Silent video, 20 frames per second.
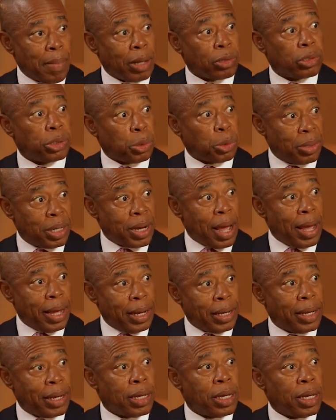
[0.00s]
out
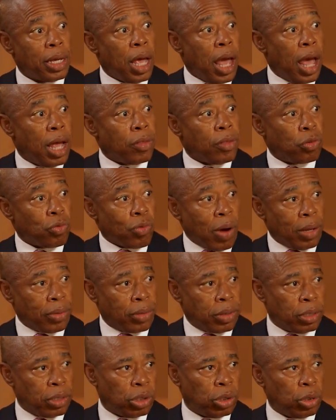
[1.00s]
today and
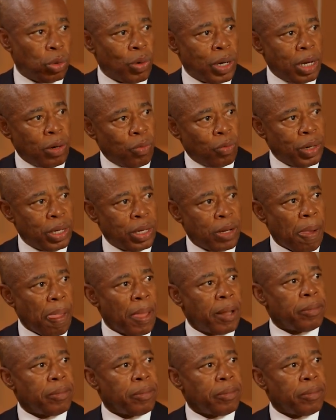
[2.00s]
throughout this UN week